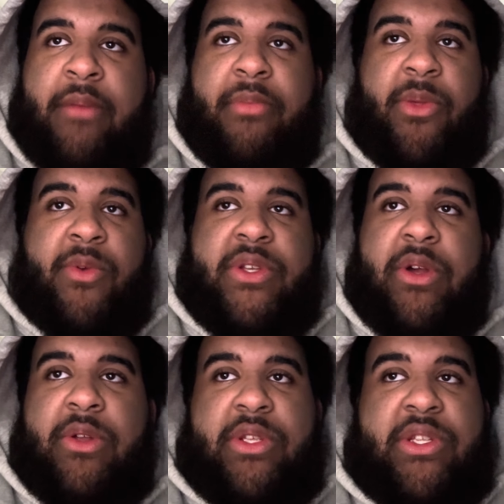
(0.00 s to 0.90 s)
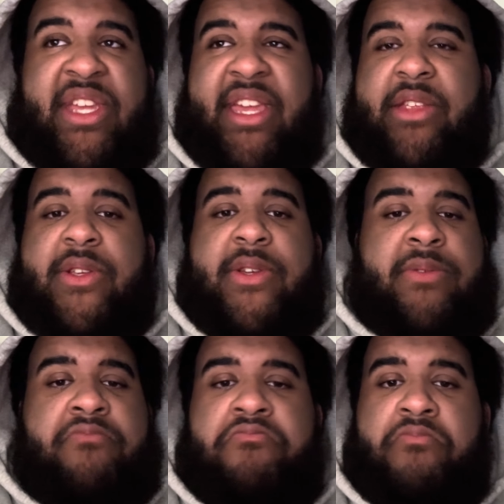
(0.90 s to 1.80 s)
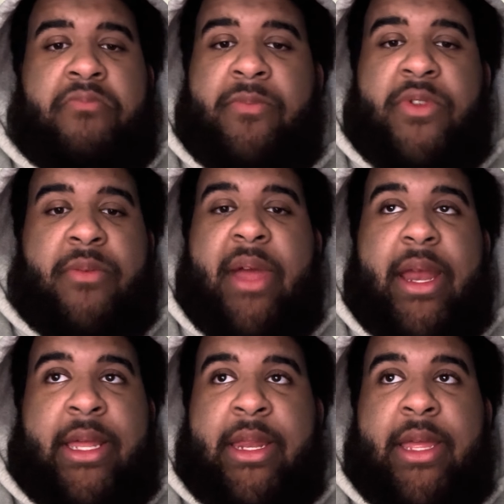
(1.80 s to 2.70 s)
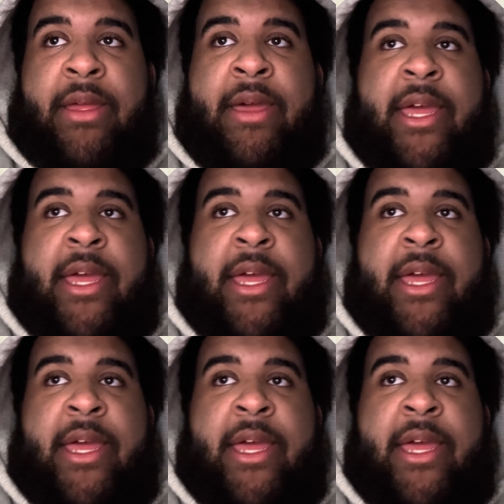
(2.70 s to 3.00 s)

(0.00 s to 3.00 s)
but the results change dramatically.